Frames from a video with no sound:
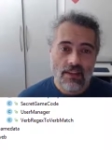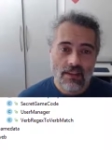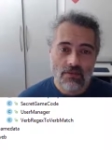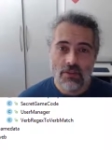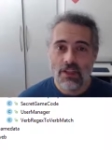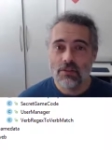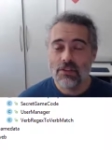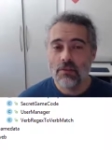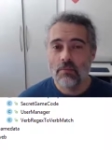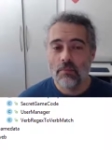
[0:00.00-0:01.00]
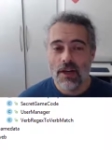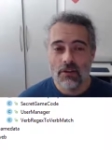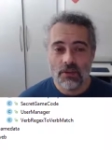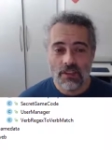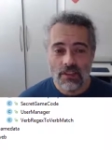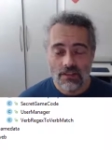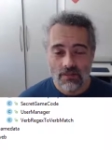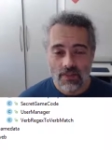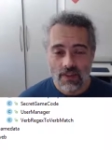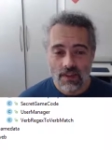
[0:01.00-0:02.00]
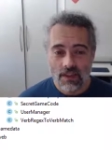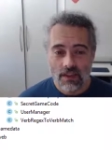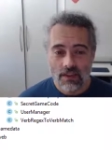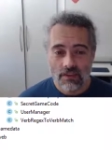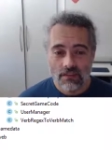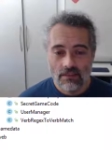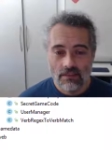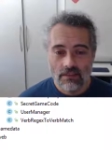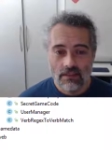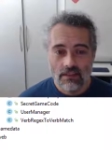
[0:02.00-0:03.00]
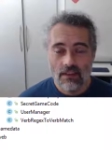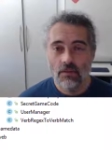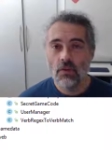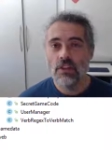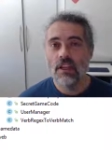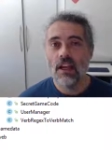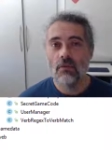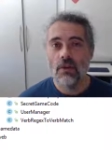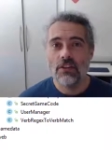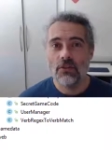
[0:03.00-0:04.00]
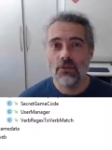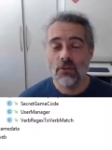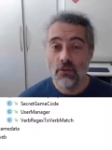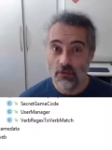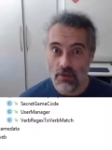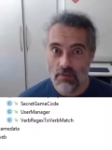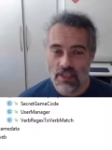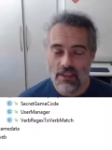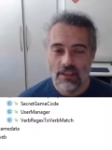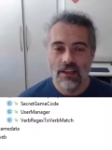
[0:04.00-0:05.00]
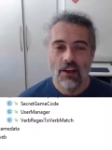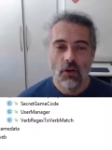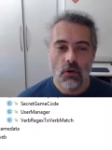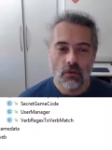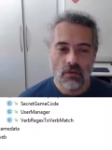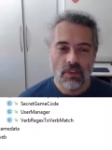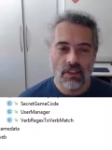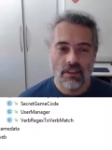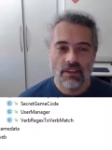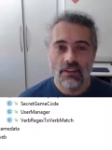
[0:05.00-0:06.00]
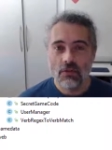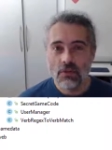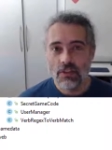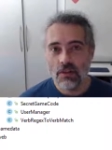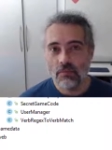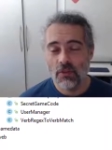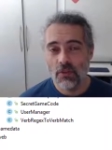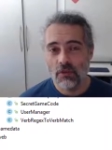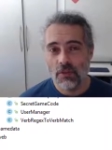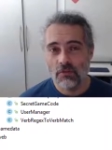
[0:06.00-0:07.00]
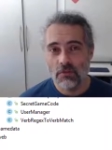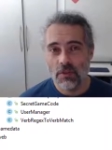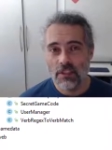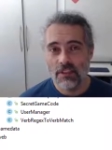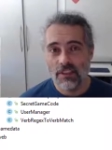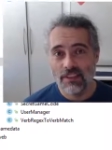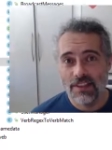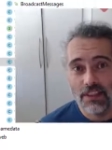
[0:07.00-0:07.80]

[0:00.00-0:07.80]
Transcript: even though that was mildly uh, confusing halfway through for me hopefully there was some useful information in